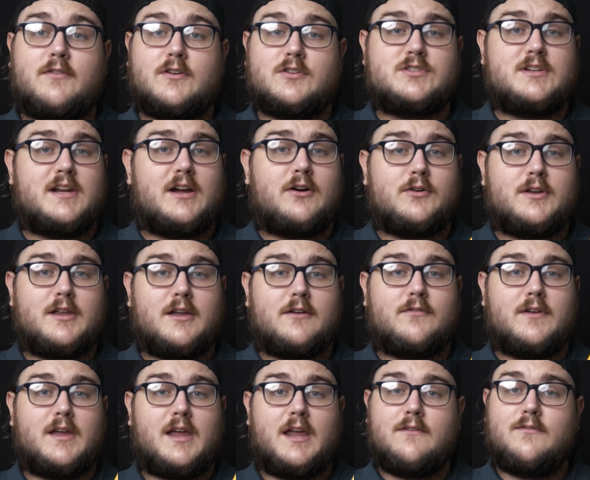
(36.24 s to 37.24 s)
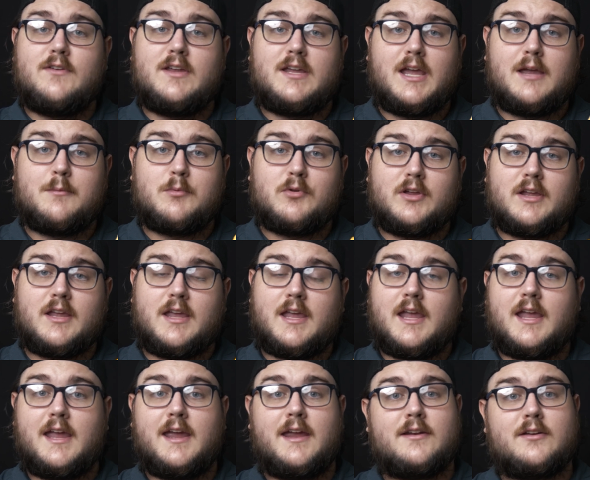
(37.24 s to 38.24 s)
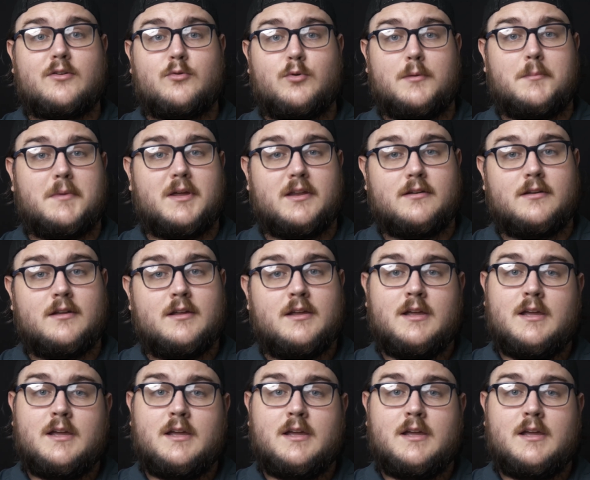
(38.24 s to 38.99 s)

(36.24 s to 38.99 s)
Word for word: functionality of A V cabling and equipment.